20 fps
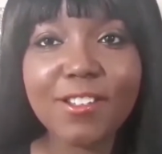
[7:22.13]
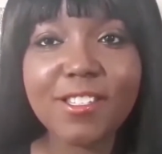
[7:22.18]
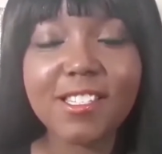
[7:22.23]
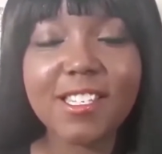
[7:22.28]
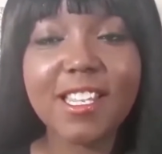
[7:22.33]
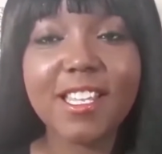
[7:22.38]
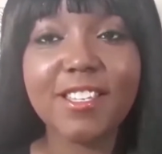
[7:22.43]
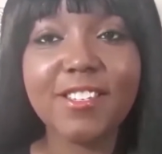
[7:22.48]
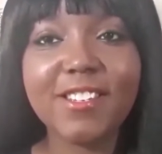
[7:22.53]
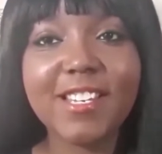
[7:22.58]
so
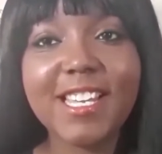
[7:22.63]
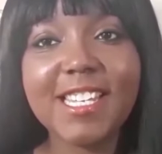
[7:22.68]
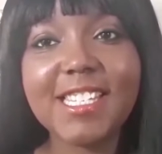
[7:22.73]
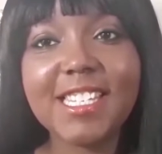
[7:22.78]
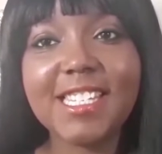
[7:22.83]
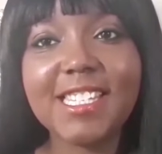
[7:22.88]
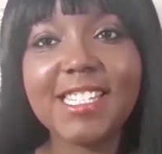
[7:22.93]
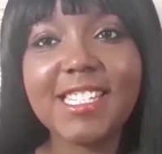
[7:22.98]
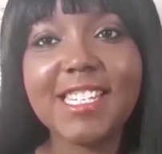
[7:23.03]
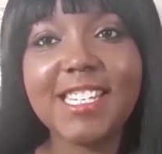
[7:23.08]
that you guys
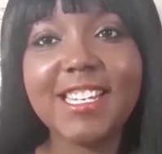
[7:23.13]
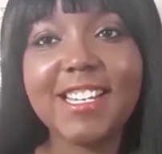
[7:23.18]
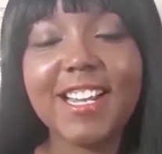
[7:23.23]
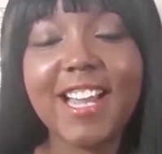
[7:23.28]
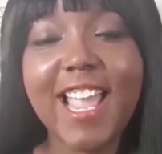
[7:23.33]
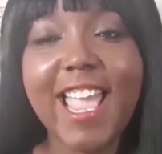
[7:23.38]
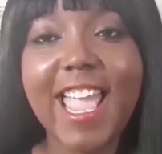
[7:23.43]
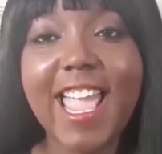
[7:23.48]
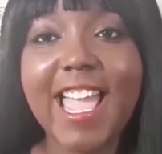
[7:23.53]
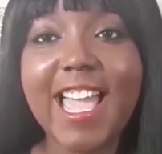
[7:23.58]
can see her,
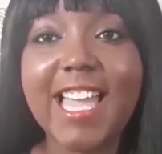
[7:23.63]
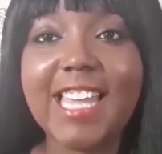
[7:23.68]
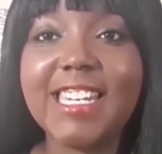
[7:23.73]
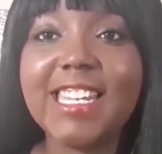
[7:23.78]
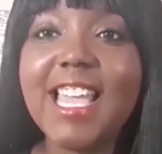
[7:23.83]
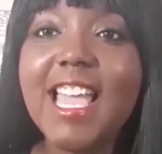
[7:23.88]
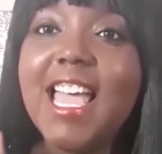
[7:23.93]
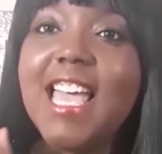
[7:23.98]
and